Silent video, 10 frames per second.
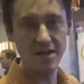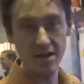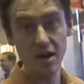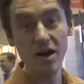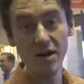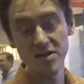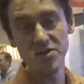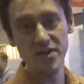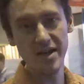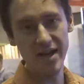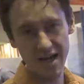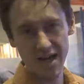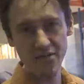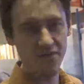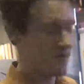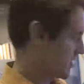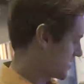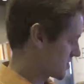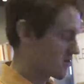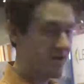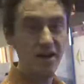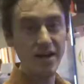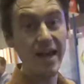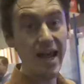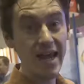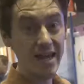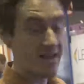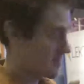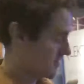an octave and a half, starting on an A,